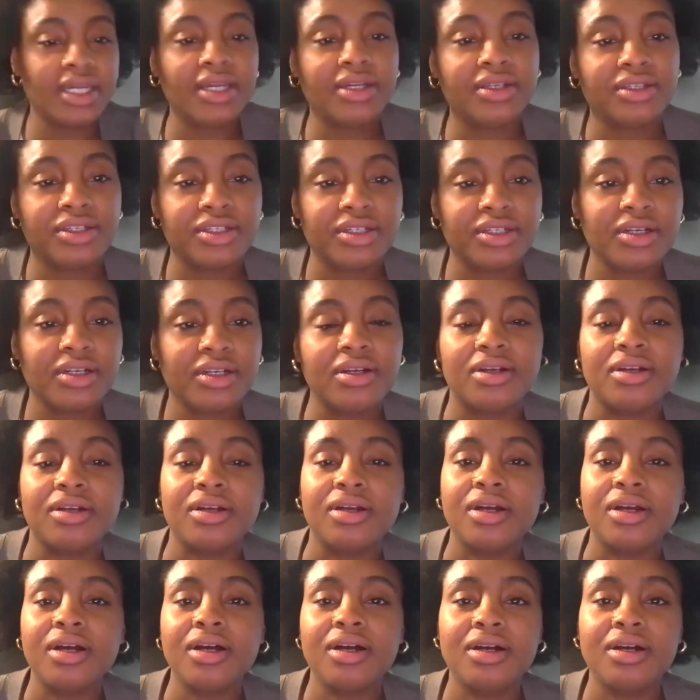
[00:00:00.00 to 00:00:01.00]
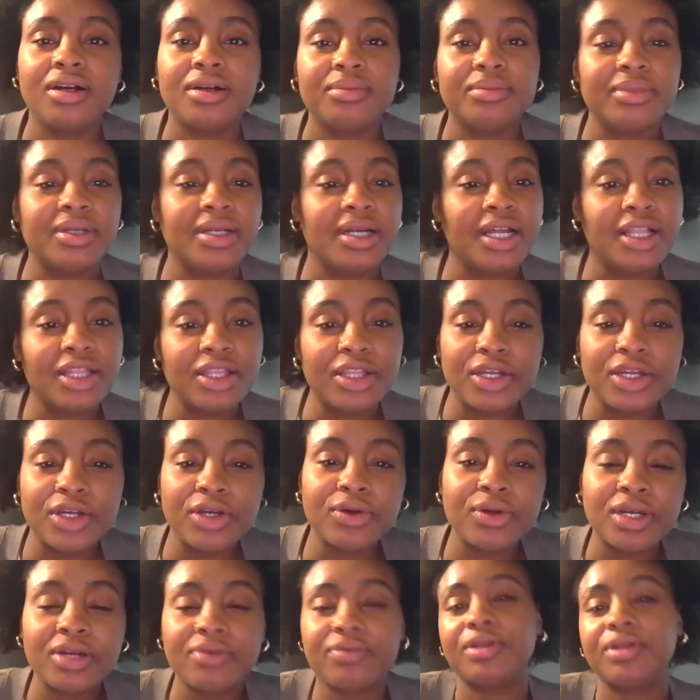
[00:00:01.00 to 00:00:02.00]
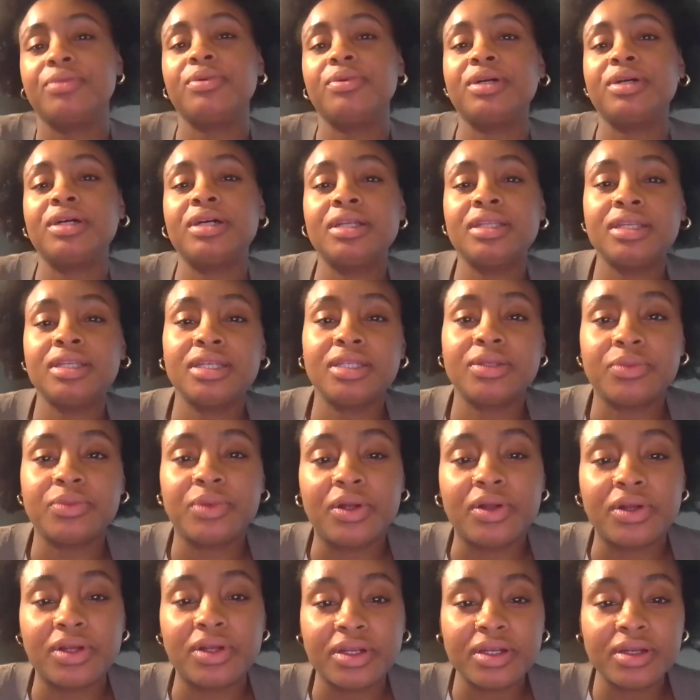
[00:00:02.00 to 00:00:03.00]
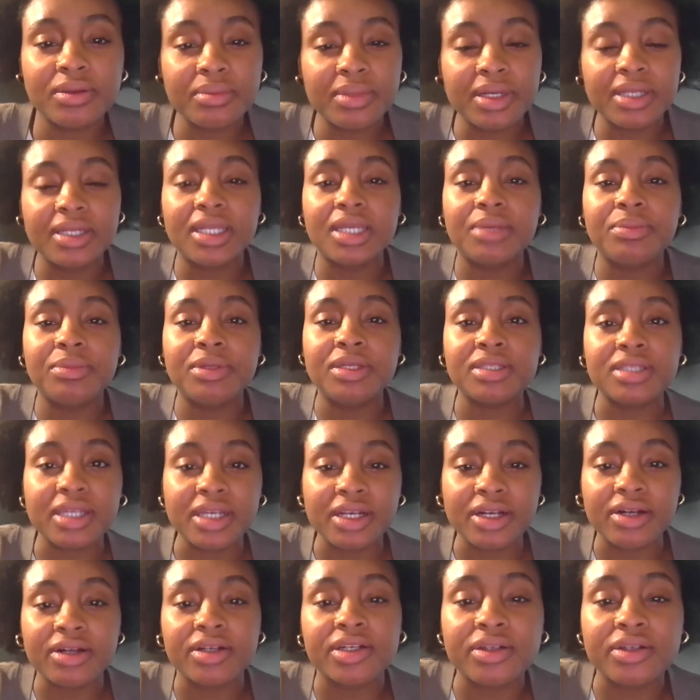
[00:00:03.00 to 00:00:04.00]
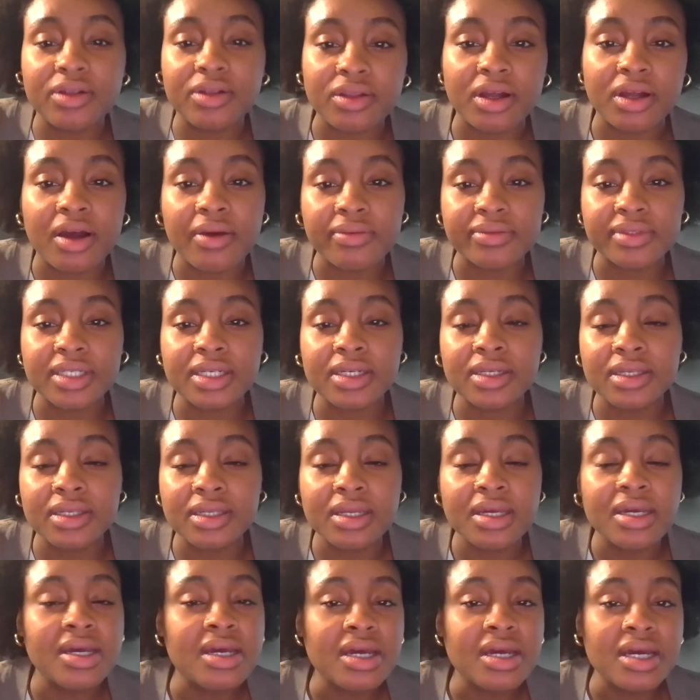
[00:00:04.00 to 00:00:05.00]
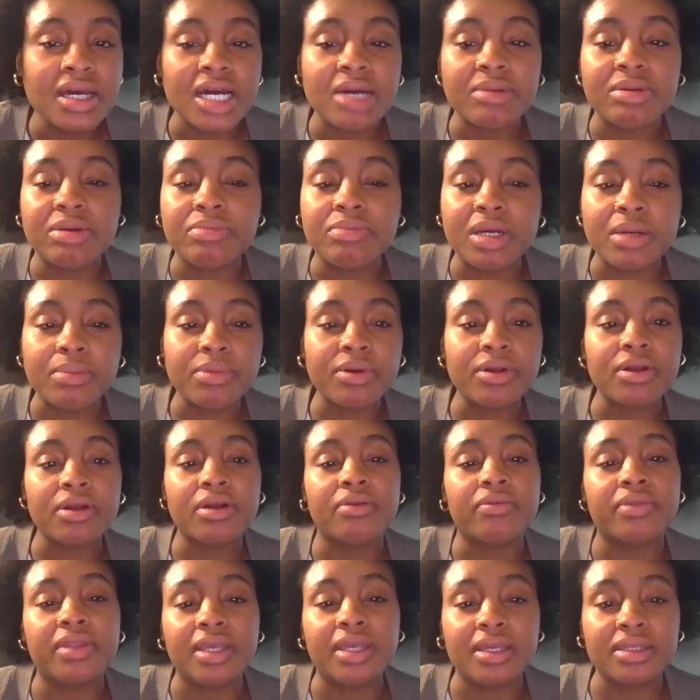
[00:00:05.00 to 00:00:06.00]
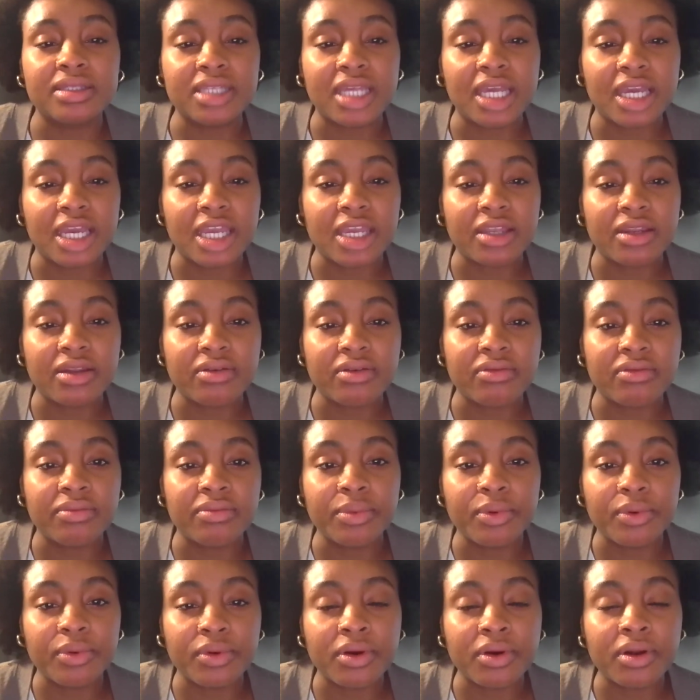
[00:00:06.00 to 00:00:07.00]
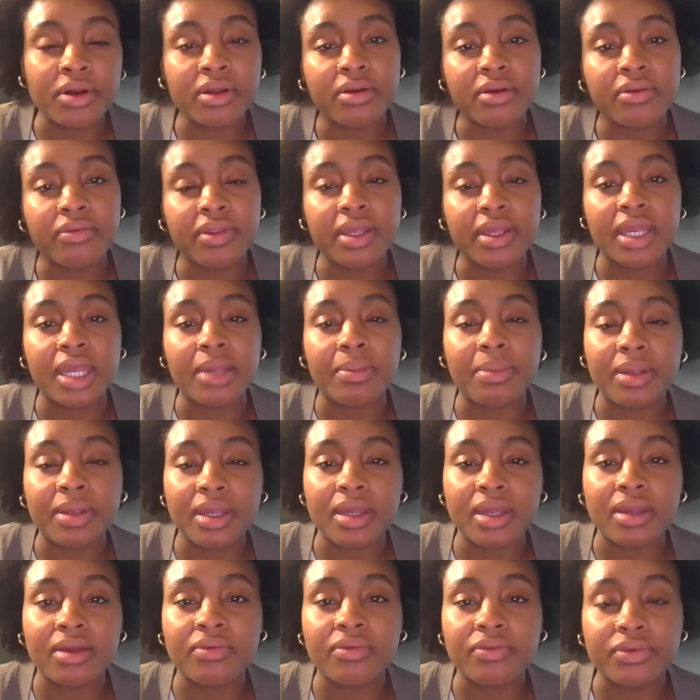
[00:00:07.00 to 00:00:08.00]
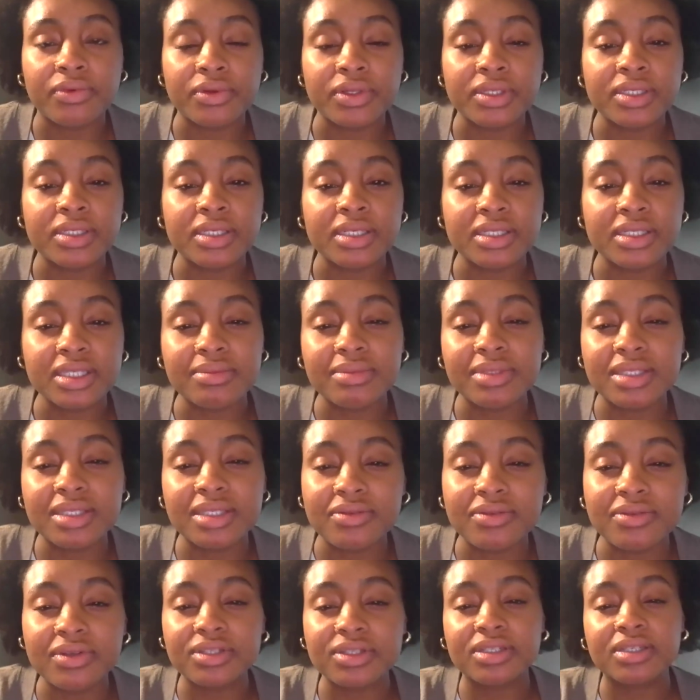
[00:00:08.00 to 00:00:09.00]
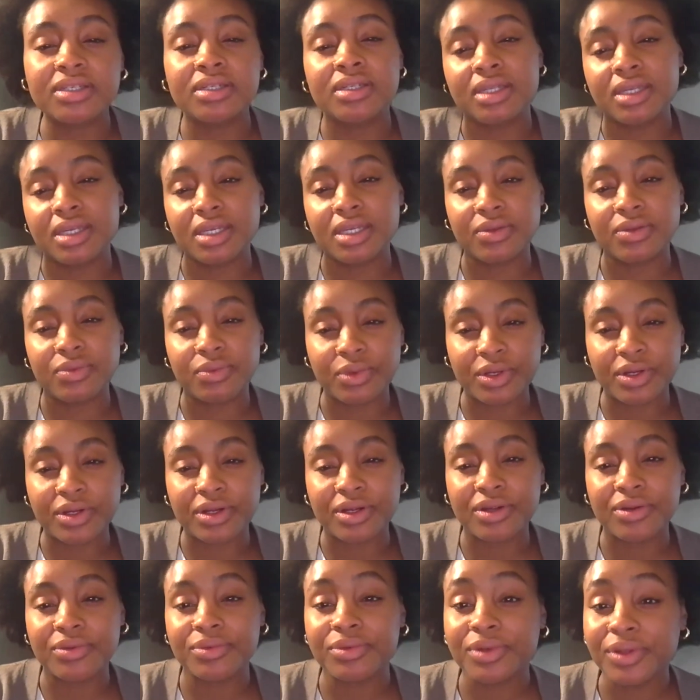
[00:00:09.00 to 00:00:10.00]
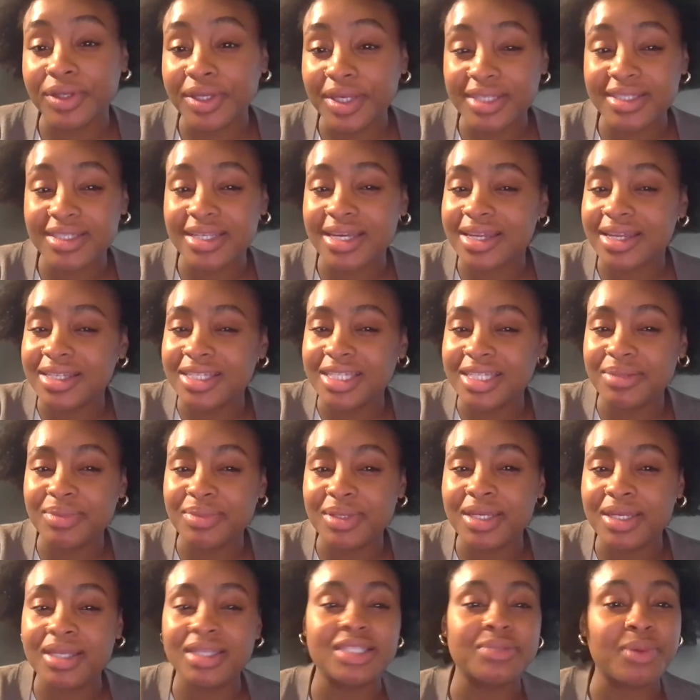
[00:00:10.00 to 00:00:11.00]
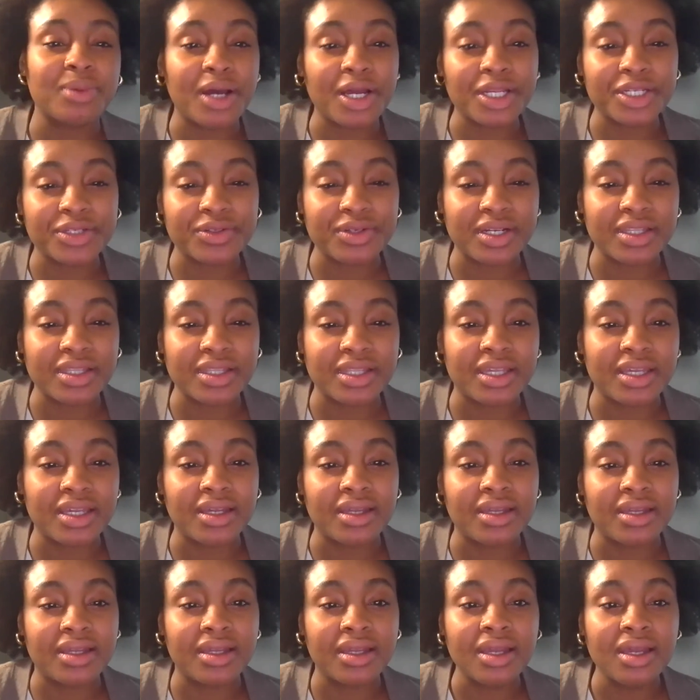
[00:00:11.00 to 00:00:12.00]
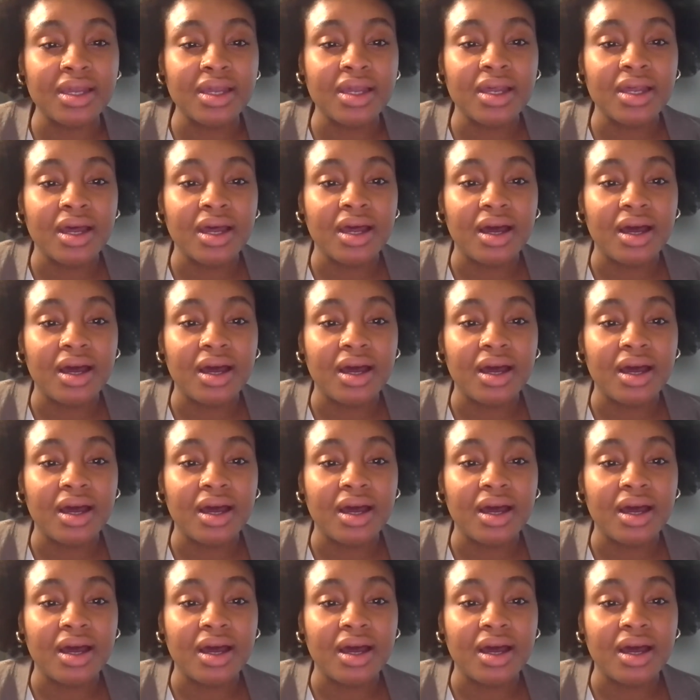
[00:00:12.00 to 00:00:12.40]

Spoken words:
Yeah, sure. Hello, everyone, and welcome. My name is Ariel Lofton. I'm a member of the executive board of the APA Food Systems Division, and we're really excited to be sponsoring the